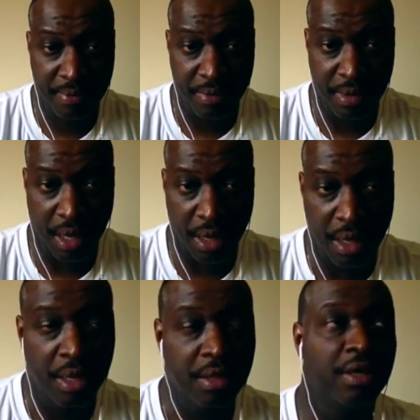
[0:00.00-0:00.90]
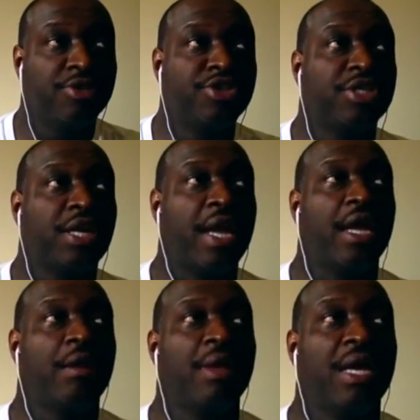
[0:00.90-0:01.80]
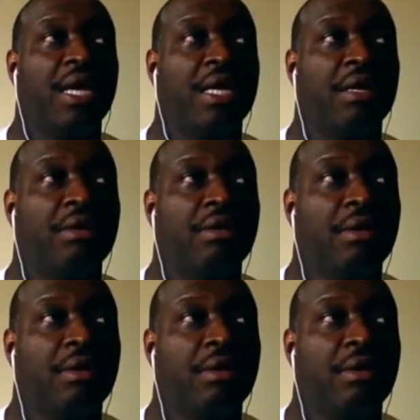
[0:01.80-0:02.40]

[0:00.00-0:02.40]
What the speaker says: Okay? There's shame in